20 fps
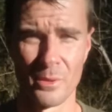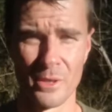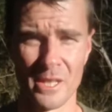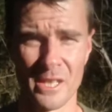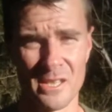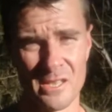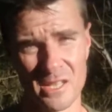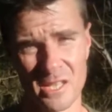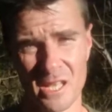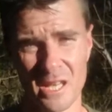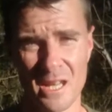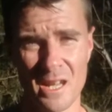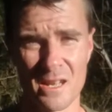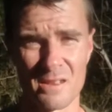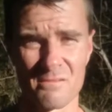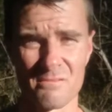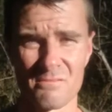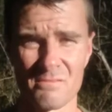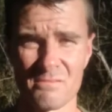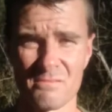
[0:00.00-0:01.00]
put in, you get
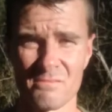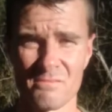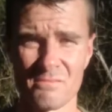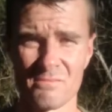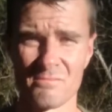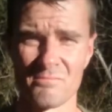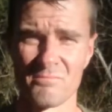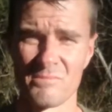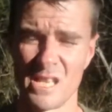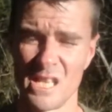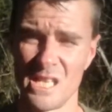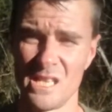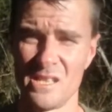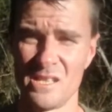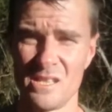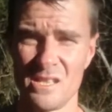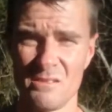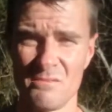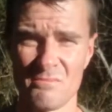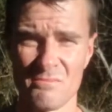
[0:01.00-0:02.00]
out. That
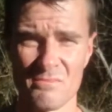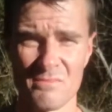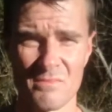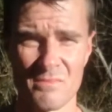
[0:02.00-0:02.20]
easy.